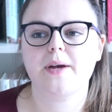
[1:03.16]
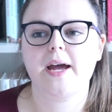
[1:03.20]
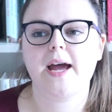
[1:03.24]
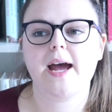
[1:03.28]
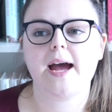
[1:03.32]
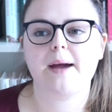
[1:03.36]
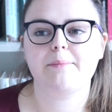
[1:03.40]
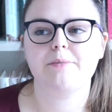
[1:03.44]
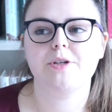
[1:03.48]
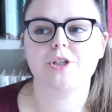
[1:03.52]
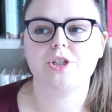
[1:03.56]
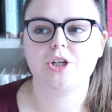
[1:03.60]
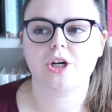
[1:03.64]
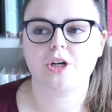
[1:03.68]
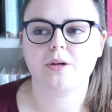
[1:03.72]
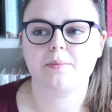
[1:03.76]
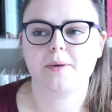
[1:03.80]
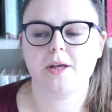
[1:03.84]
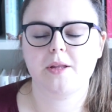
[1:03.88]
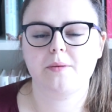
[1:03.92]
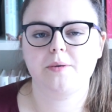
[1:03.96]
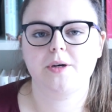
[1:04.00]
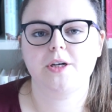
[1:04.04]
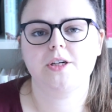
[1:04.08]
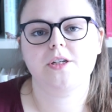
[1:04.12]
it. I'm gonna talk
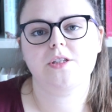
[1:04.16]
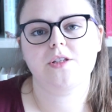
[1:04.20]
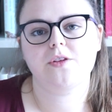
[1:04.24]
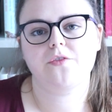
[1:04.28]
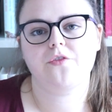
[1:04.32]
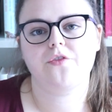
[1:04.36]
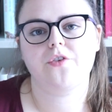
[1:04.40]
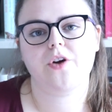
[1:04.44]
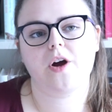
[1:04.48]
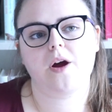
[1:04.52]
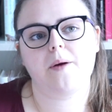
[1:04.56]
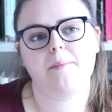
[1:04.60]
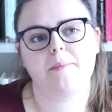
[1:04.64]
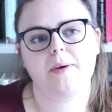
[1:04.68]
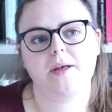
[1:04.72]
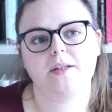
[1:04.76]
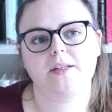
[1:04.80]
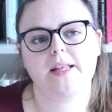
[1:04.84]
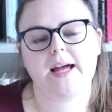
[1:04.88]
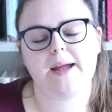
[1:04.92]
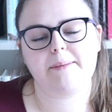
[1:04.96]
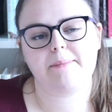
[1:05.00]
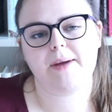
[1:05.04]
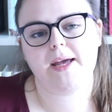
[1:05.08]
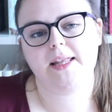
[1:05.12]
about the books from
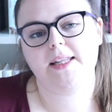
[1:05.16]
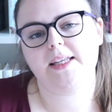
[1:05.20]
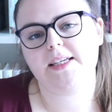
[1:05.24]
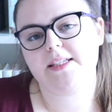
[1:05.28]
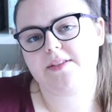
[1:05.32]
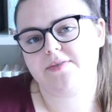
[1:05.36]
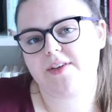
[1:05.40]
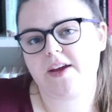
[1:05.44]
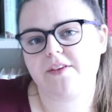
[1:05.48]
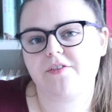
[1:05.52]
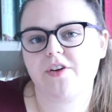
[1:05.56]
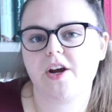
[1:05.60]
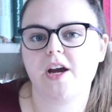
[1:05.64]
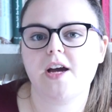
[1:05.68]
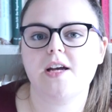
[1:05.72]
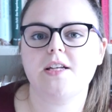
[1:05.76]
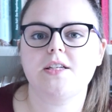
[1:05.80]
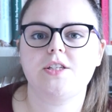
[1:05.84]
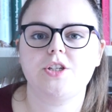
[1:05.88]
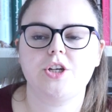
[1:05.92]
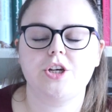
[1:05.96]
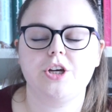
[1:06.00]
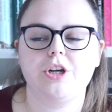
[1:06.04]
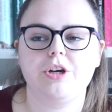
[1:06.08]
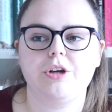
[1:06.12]
like my least favorite
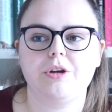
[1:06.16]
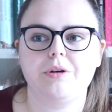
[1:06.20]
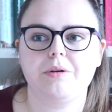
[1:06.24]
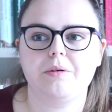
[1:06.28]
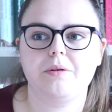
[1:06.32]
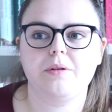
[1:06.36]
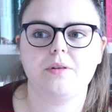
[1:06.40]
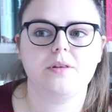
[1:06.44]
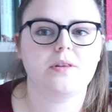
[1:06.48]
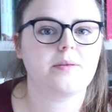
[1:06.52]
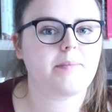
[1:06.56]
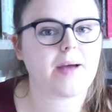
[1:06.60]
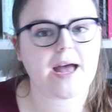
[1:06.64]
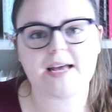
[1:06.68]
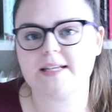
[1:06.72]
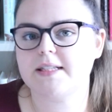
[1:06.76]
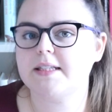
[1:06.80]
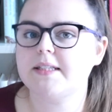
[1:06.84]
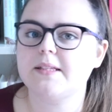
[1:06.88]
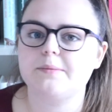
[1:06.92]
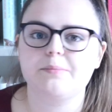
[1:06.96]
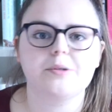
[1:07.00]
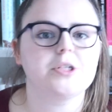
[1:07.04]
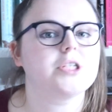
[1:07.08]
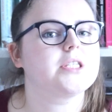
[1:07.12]
to the
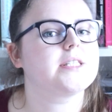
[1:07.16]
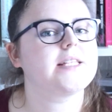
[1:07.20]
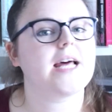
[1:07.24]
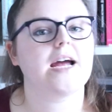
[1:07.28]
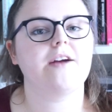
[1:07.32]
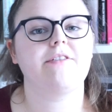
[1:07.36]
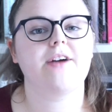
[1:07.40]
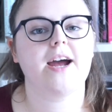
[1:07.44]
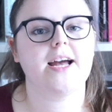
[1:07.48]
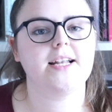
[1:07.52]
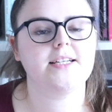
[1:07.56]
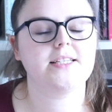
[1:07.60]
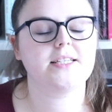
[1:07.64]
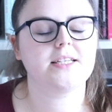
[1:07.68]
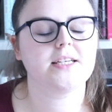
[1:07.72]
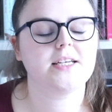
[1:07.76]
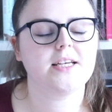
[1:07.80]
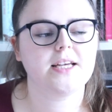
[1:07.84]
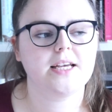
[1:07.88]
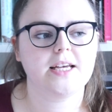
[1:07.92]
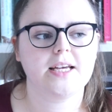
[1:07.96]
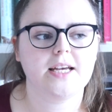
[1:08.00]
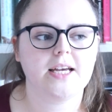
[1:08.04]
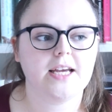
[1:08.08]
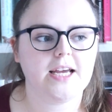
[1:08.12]
best books that I read
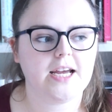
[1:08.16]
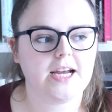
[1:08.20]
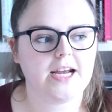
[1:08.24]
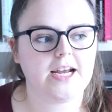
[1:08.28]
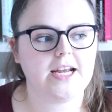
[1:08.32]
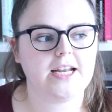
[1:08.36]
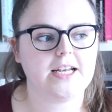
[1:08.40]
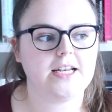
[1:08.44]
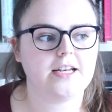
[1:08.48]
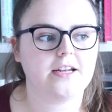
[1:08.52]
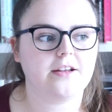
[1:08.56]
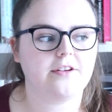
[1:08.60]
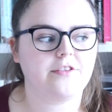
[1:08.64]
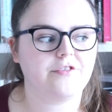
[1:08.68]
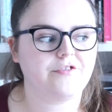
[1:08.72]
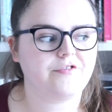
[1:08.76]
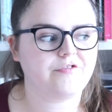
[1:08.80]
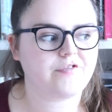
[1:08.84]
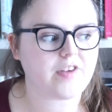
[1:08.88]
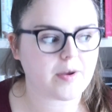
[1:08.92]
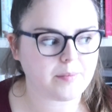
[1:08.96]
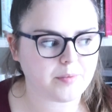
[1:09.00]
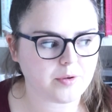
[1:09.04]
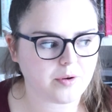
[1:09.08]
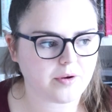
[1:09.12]
in
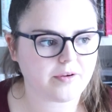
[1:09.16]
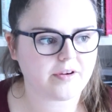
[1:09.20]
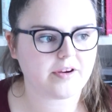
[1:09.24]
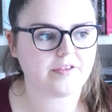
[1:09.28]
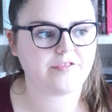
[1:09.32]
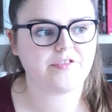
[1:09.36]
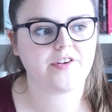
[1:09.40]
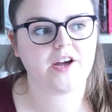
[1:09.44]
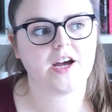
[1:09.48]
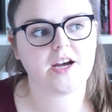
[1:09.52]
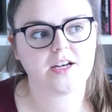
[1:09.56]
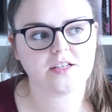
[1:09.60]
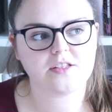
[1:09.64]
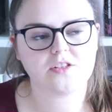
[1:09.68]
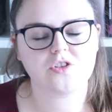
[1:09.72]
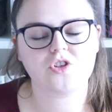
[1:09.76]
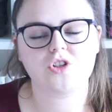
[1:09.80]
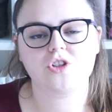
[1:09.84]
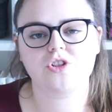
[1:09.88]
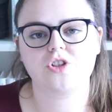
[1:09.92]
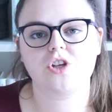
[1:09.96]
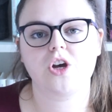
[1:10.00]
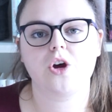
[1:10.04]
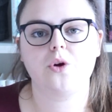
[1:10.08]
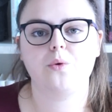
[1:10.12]
February
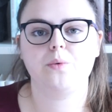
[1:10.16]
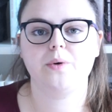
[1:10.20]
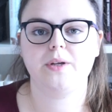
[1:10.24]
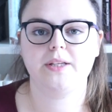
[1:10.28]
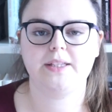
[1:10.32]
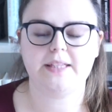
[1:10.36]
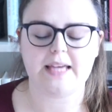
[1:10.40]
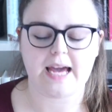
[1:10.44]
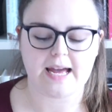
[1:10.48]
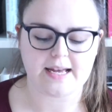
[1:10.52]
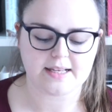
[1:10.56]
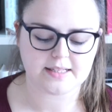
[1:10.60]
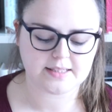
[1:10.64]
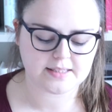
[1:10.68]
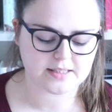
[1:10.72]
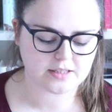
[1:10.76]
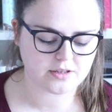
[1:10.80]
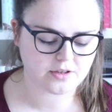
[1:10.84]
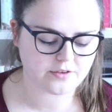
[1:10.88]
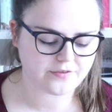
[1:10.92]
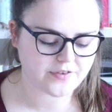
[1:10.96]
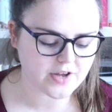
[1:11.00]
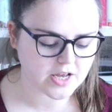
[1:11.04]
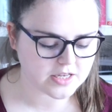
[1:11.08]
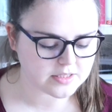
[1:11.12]
1st. So, yes,
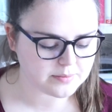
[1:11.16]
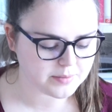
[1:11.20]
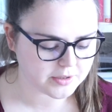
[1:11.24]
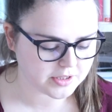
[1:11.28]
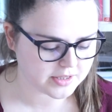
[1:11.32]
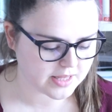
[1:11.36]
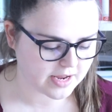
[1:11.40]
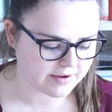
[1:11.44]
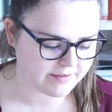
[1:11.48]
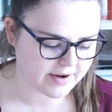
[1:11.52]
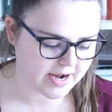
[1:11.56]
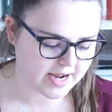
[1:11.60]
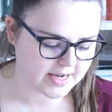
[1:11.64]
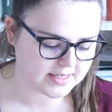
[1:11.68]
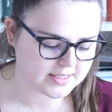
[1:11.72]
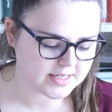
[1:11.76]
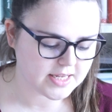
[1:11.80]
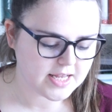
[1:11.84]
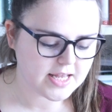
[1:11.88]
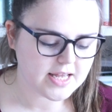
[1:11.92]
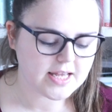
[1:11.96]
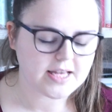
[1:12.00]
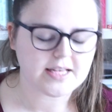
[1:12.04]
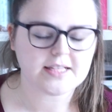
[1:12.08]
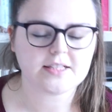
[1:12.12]
the first book that I read
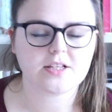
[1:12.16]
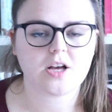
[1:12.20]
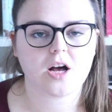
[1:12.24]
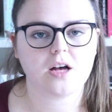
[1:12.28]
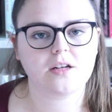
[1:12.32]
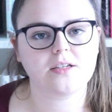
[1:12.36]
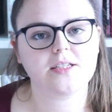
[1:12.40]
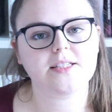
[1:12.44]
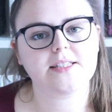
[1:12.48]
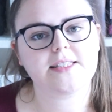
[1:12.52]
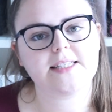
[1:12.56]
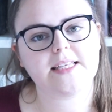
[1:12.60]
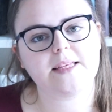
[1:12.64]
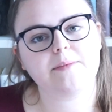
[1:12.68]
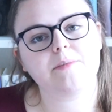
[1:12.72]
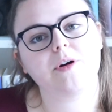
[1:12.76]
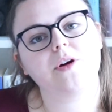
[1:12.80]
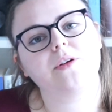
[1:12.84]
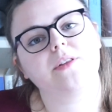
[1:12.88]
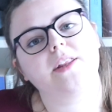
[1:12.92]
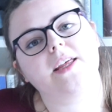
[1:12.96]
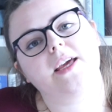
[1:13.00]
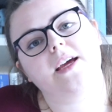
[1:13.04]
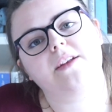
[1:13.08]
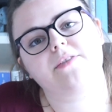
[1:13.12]
is called
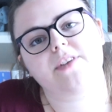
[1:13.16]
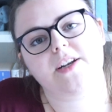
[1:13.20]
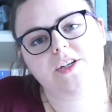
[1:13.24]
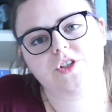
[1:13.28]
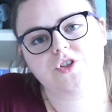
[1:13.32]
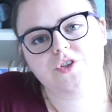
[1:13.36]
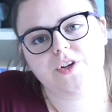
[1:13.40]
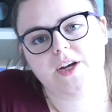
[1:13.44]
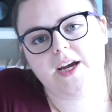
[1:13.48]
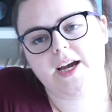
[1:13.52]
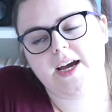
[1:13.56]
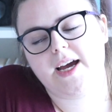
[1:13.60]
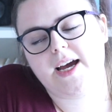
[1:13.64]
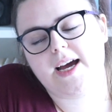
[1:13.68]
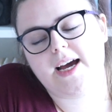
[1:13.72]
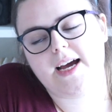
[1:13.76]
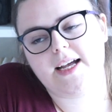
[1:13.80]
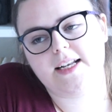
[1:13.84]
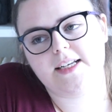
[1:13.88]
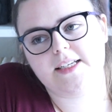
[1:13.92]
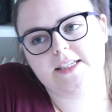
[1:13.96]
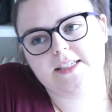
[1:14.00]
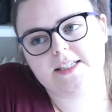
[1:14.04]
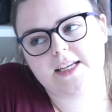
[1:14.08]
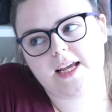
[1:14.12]
Timo the Adventurer,
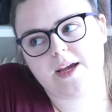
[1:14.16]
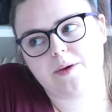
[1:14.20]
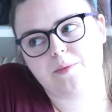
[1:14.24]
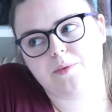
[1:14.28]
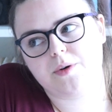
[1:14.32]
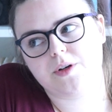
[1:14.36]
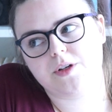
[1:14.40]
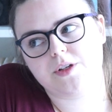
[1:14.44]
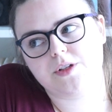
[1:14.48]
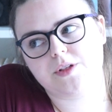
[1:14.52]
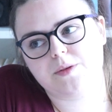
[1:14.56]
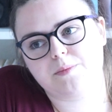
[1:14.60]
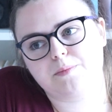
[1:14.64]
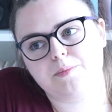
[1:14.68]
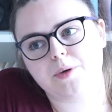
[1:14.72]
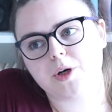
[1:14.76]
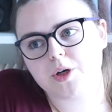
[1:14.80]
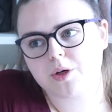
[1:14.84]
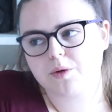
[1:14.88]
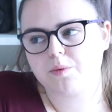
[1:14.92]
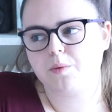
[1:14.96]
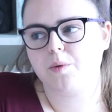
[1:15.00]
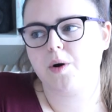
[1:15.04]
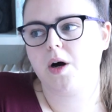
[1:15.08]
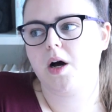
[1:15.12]
and it was
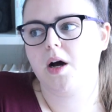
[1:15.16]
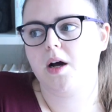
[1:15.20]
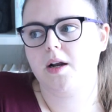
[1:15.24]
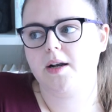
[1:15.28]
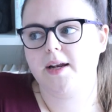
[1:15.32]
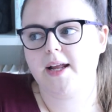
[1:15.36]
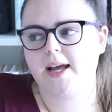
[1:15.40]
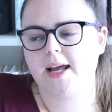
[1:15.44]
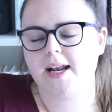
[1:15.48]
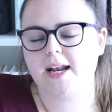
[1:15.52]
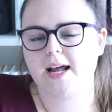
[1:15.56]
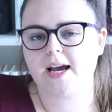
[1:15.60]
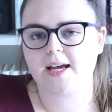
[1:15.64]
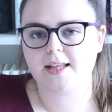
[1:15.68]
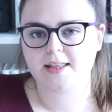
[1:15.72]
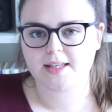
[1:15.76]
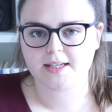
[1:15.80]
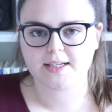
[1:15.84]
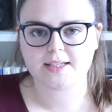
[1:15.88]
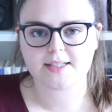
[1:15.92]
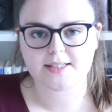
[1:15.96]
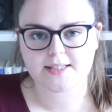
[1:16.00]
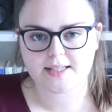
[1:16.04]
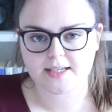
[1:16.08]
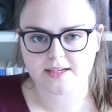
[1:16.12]
book one in, I
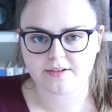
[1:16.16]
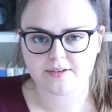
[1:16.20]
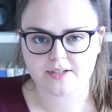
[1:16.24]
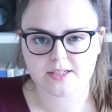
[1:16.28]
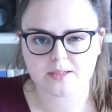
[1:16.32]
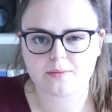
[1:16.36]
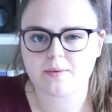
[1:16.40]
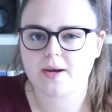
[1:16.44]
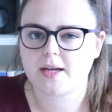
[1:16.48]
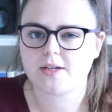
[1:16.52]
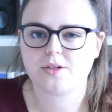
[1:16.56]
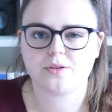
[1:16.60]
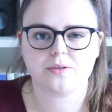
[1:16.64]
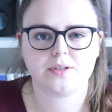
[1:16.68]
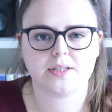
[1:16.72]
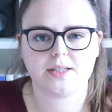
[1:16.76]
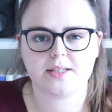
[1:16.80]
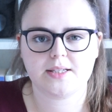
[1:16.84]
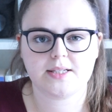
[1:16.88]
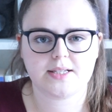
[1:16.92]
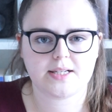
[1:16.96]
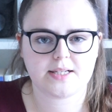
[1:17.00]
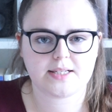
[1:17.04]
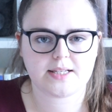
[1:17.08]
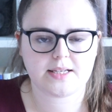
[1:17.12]
think, a series, but I don't think
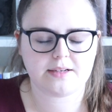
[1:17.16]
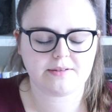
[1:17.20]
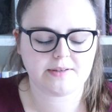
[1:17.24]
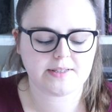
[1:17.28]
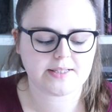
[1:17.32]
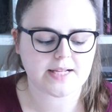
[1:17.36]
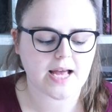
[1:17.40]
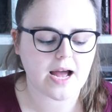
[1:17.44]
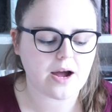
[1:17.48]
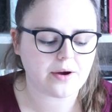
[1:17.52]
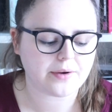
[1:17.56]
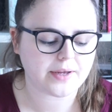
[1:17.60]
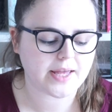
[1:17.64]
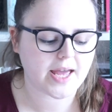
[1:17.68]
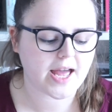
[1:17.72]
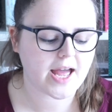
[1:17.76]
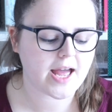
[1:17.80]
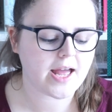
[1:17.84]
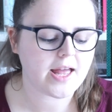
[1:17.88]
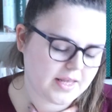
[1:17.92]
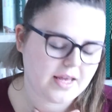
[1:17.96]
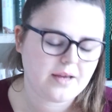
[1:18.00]
there's a series out yet.